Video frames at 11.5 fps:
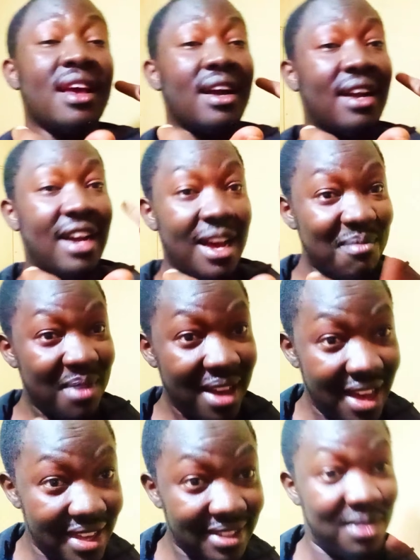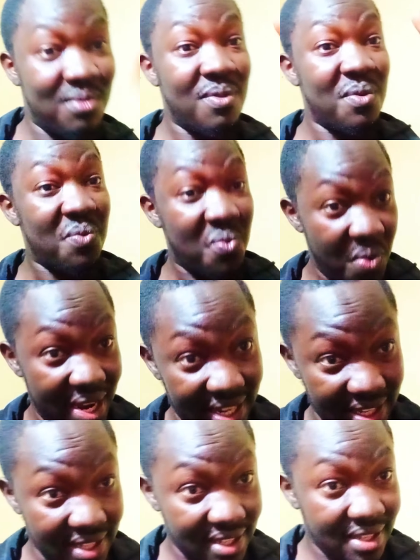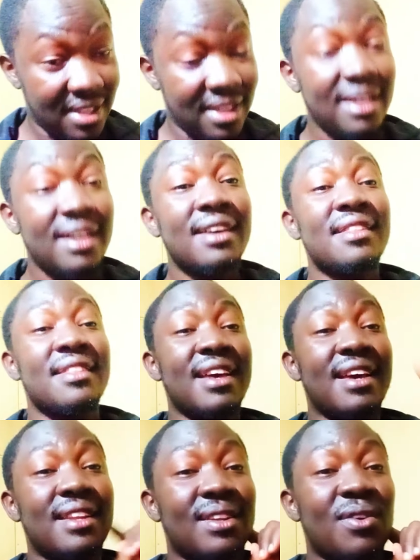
Kama haingekuwa ukweli, then